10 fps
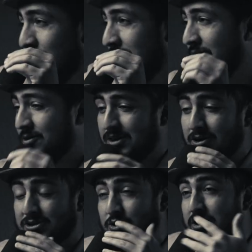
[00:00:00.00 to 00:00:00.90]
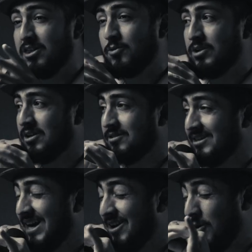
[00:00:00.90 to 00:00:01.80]
really go. They go to another window. The
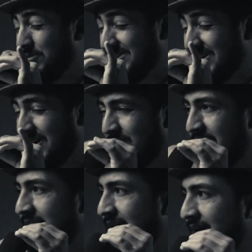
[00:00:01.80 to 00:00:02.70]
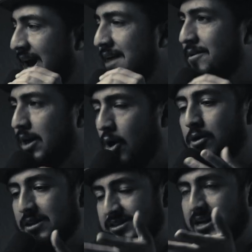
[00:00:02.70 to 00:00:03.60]
dad opens it up, and they're like, "Oh,
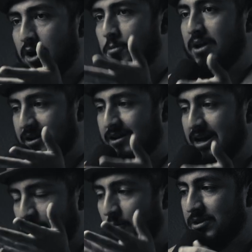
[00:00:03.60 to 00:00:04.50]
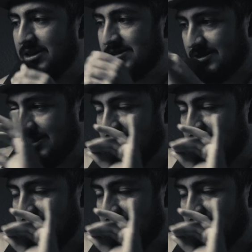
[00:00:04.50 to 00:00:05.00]
it's kind of open. I can kind of open this.